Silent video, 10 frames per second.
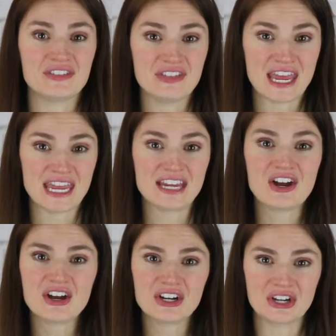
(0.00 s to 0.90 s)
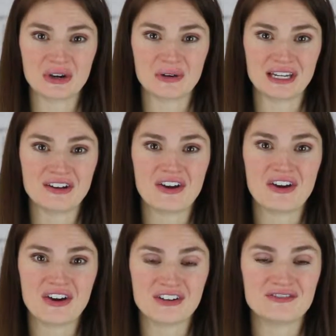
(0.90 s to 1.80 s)
They are going
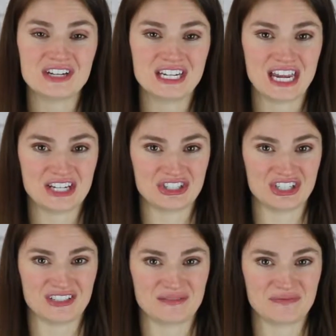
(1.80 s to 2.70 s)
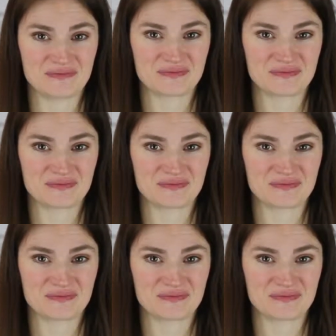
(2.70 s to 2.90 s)
on vacation.